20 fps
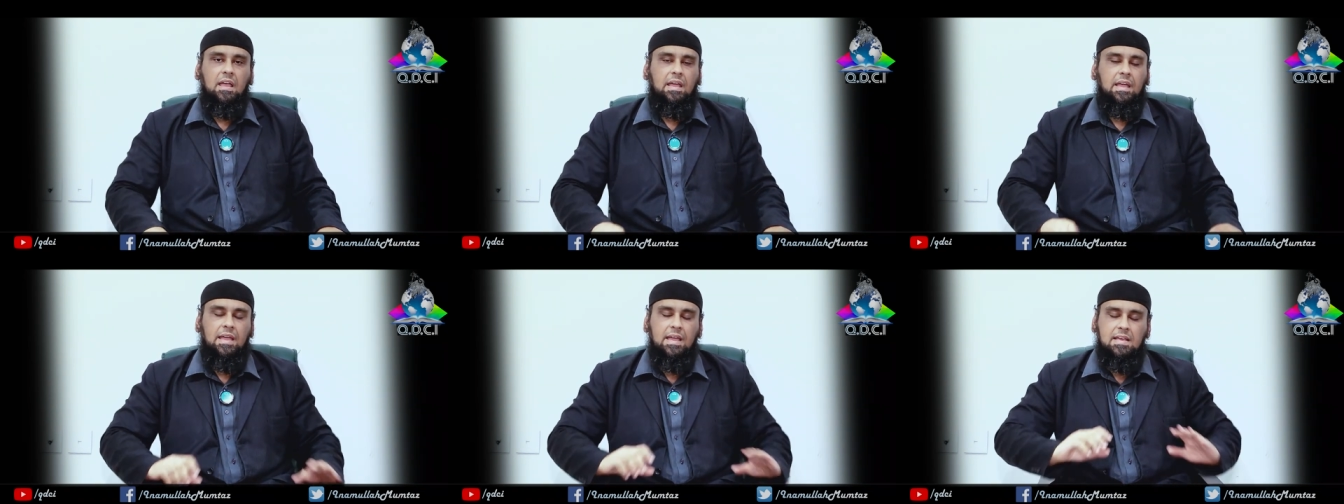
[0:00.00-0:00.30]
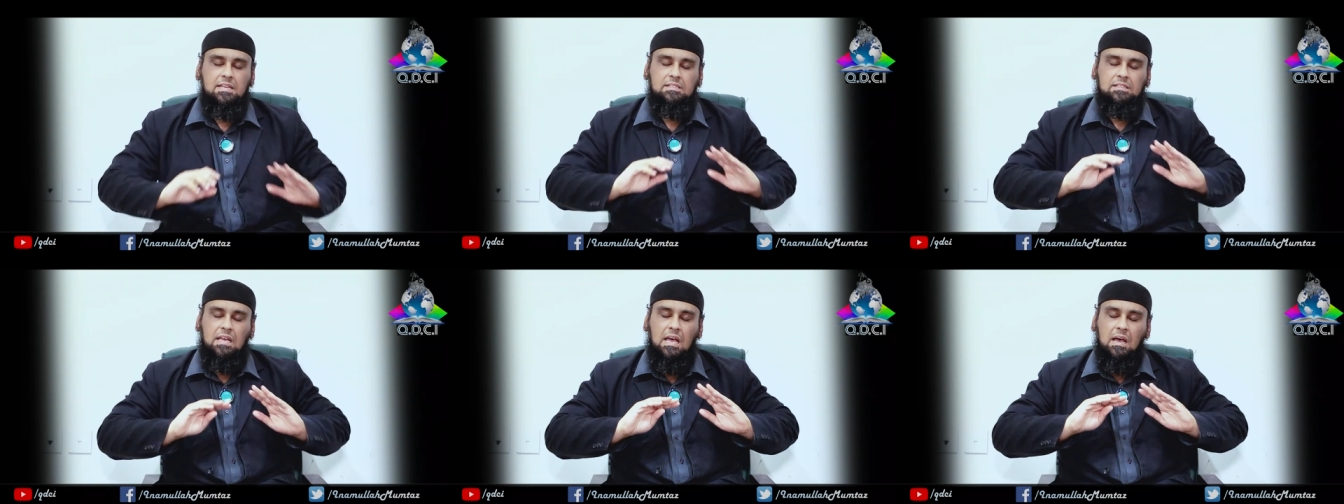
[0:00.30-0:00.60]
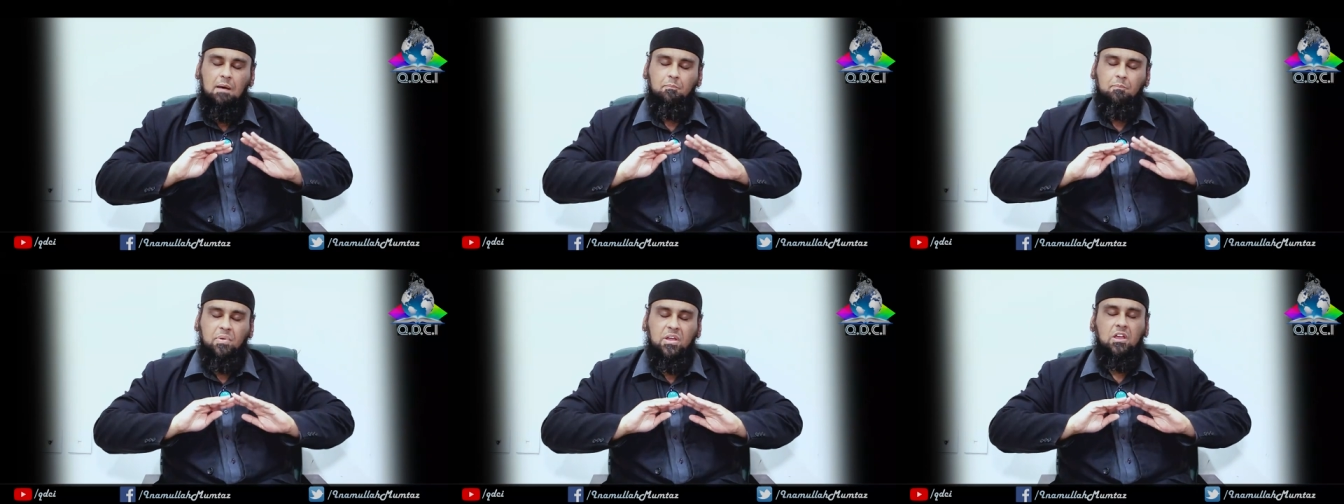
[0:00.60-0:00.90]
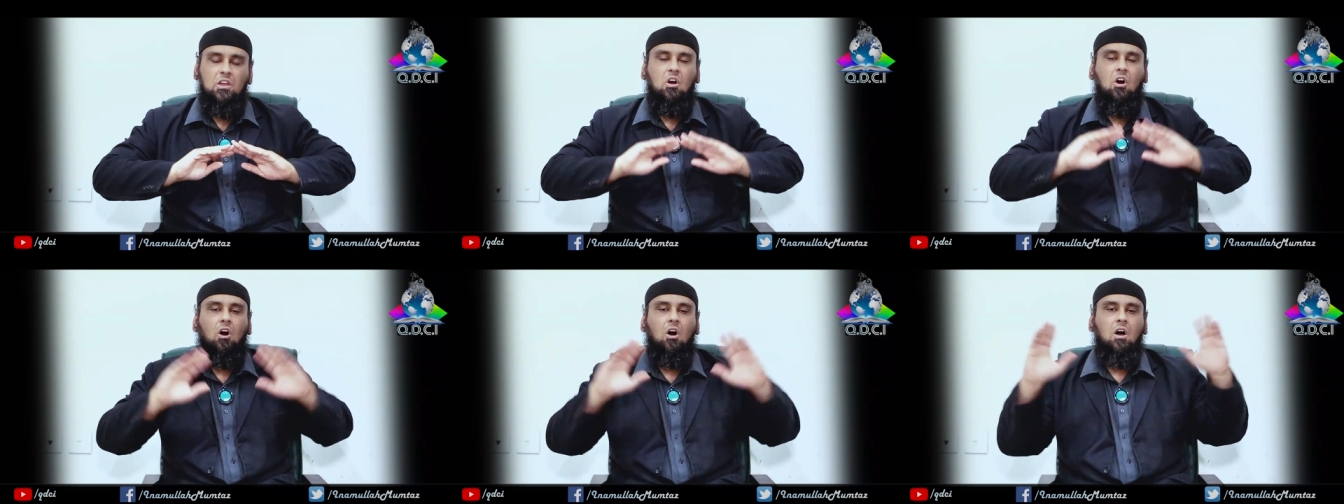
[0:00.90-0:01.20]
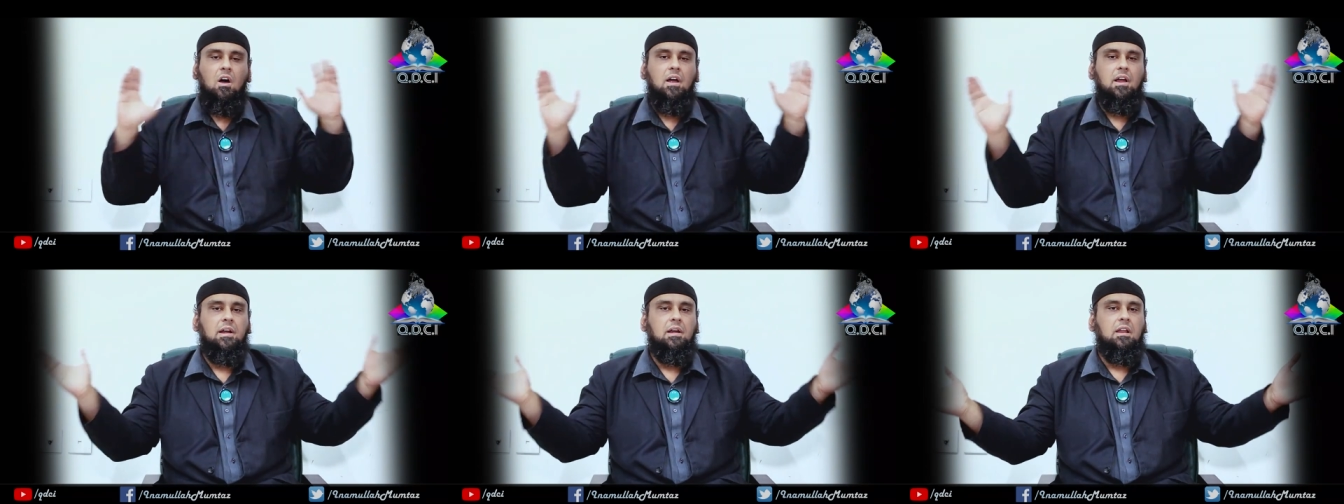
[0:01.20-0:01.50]
He is
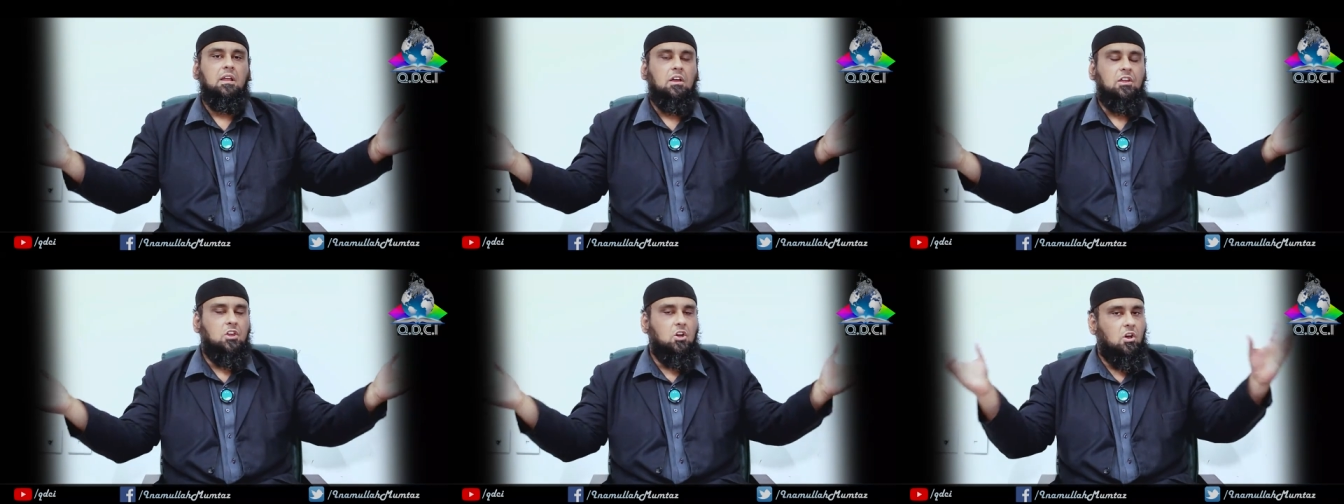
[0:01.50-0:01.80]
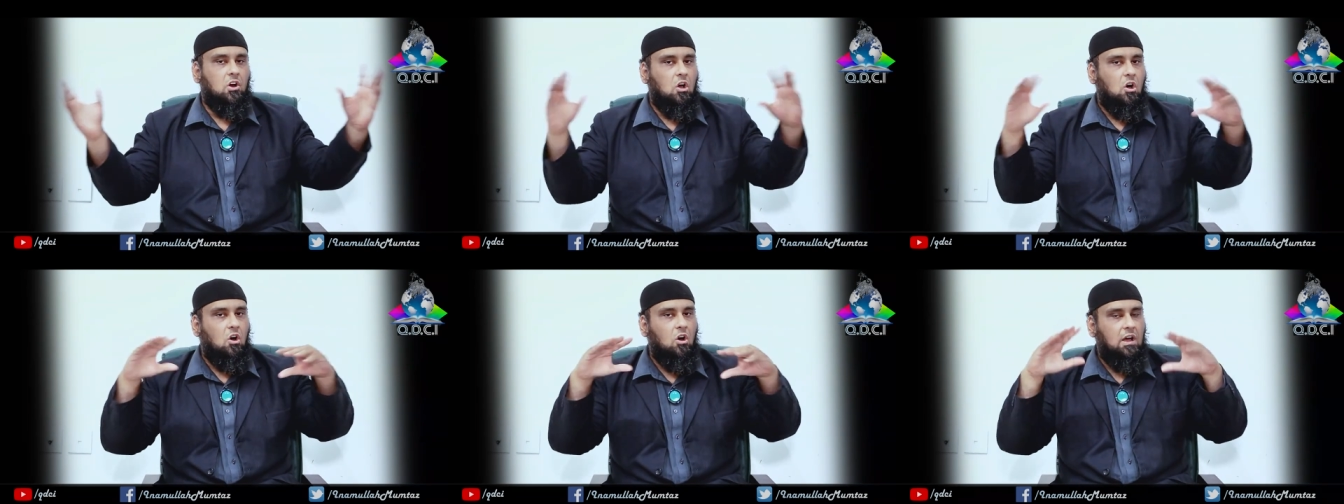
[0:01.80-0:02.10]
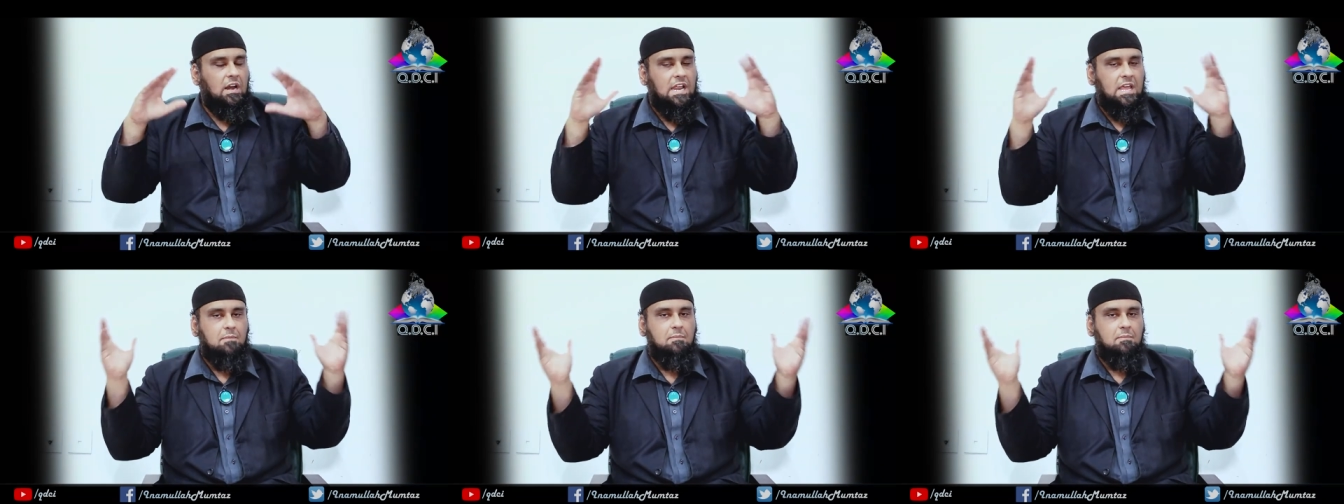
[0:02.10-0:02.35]
beyond your all